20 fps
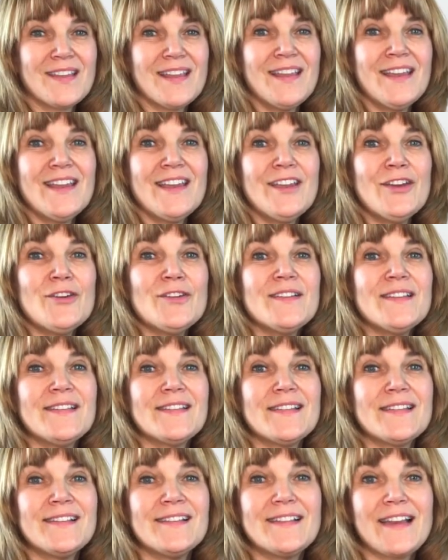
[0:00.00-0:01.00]
Here's
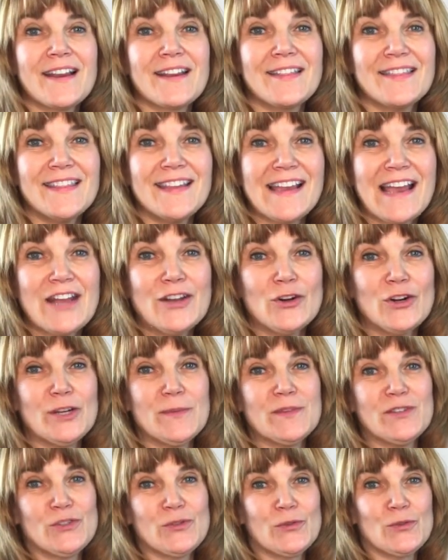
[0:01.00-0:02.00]
the second thing I know to
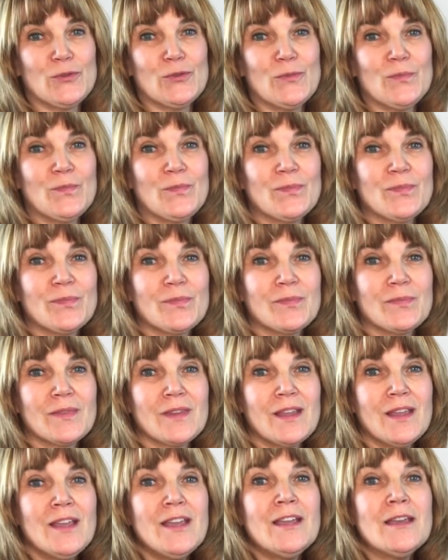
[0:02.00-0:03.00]
be true.
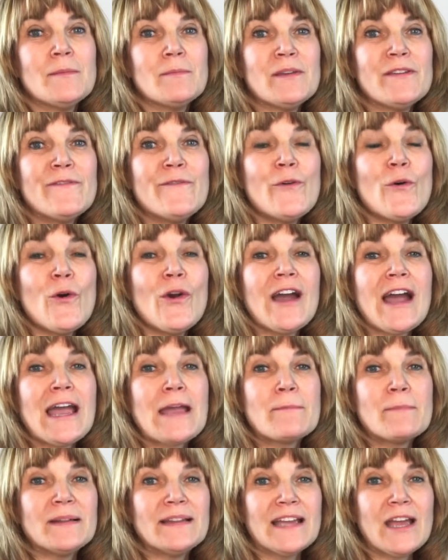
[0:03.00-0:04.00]
Before I
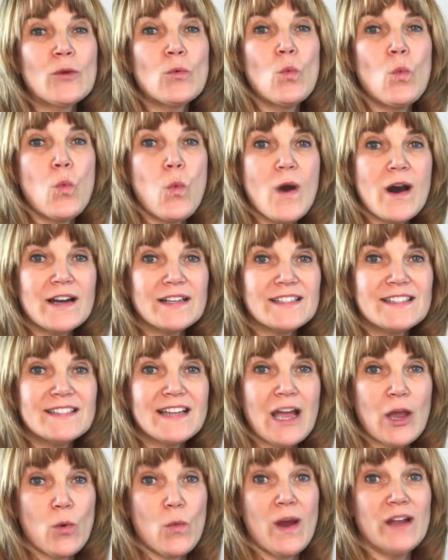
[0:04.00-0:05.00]
plan what
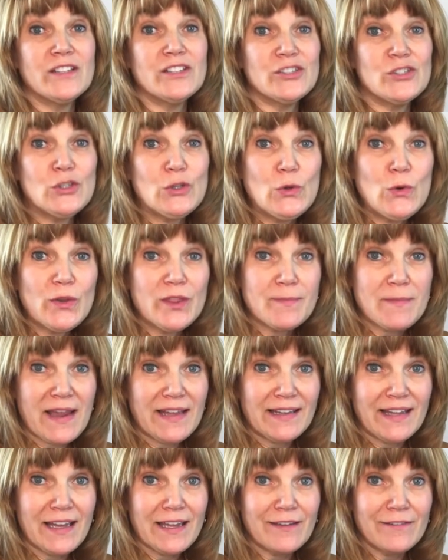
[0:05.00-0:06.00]
I want to do with my
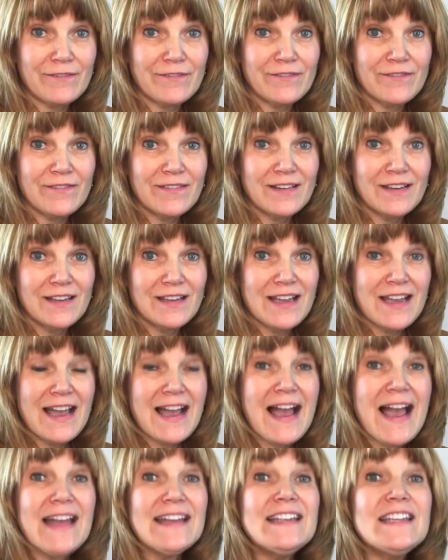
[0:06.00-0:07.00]
life,
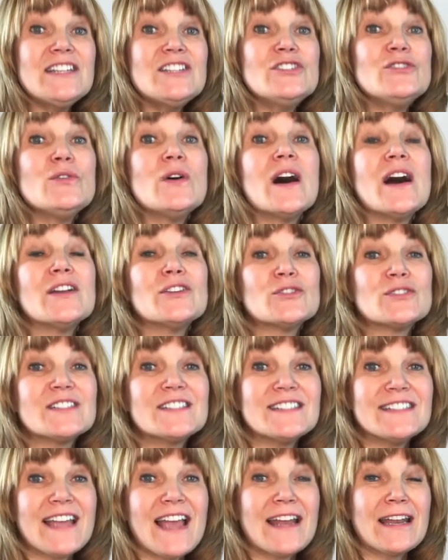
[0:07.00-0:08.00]
I need to
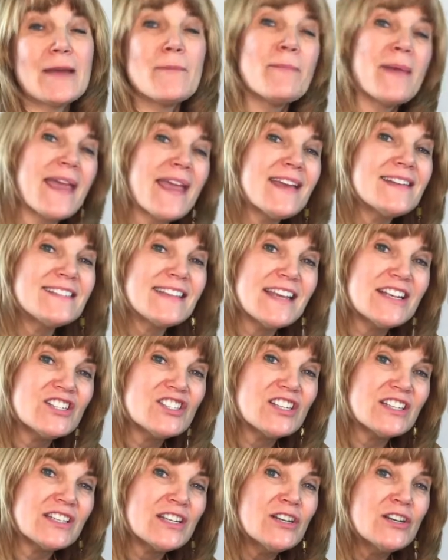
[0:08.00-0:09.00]
understand and pay
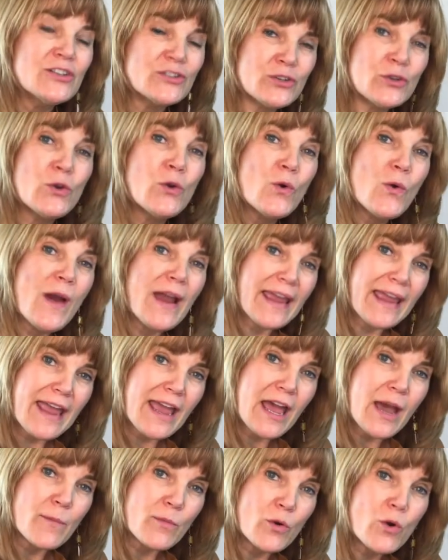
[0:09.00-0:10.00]
attention to who I
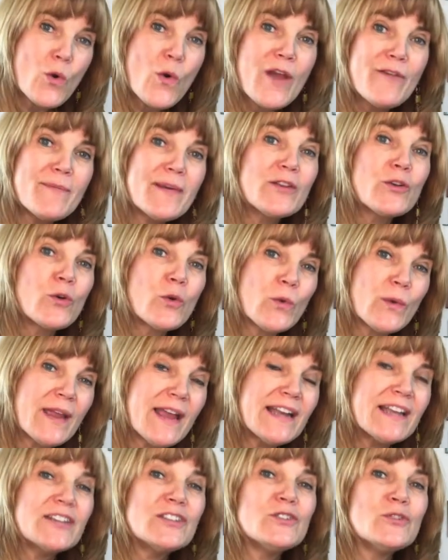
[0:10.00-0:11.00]
am, who I've been
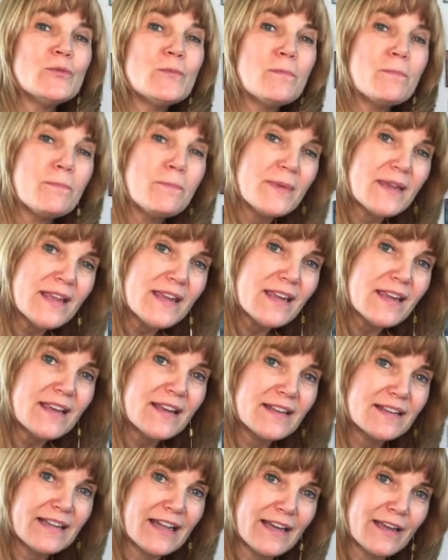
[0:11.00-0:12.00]
created to be
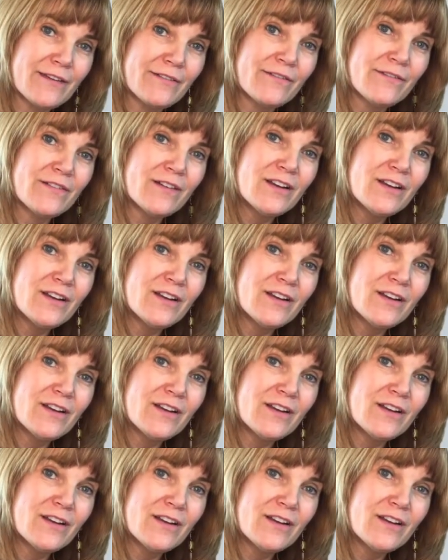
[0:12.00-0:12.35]
in life.